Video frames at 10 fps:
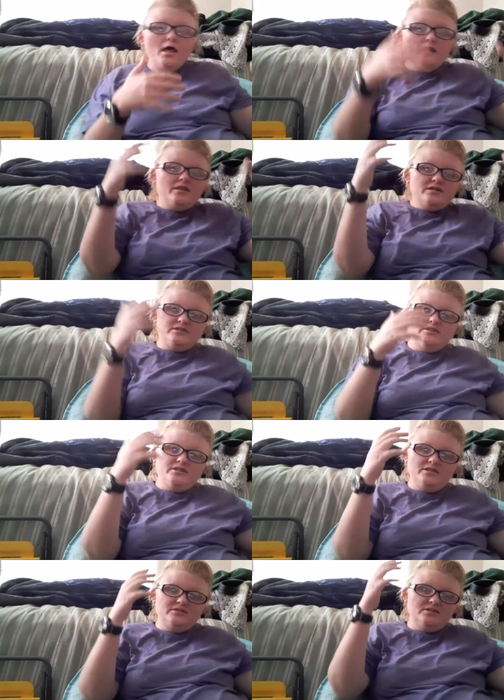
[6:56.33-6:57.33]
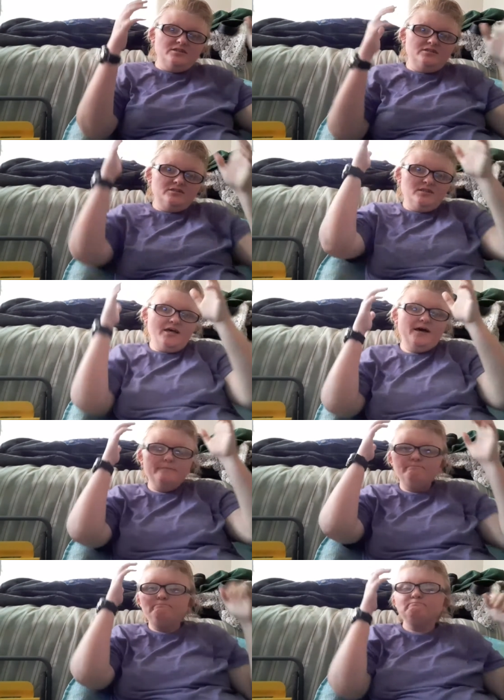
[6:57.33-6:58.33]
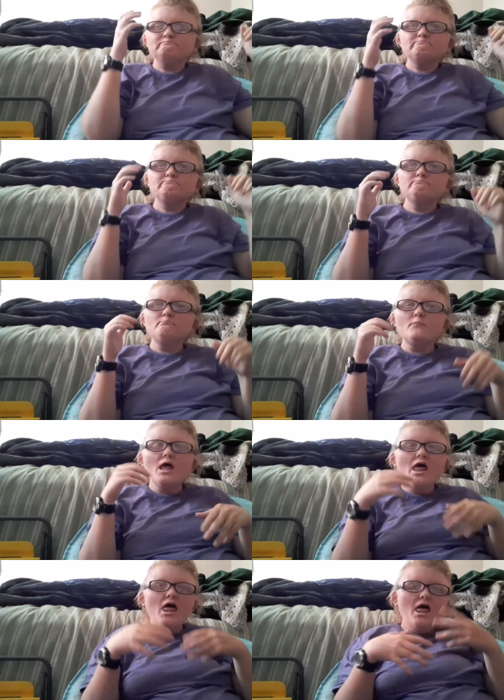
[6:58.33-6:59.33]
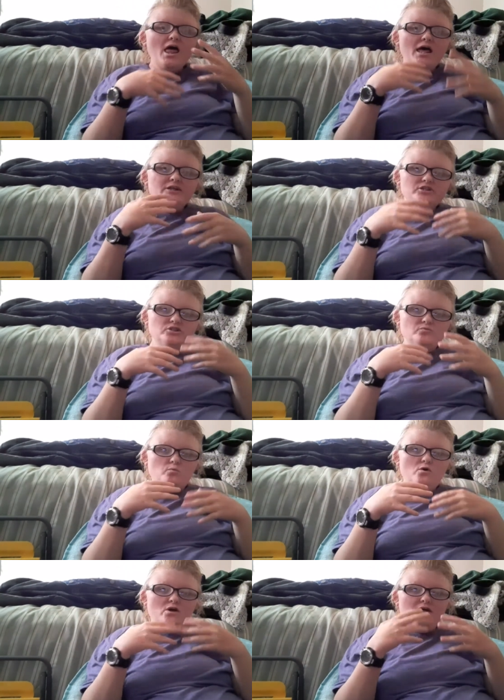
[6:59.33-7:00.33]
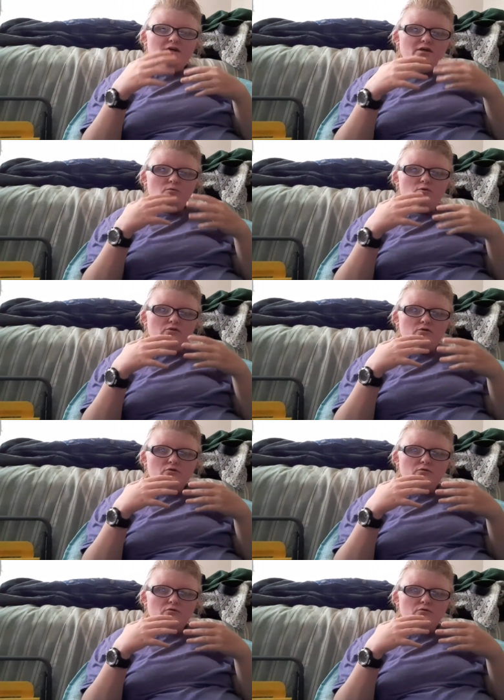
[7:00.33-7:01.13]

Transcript: this and this and this and that and she's working with her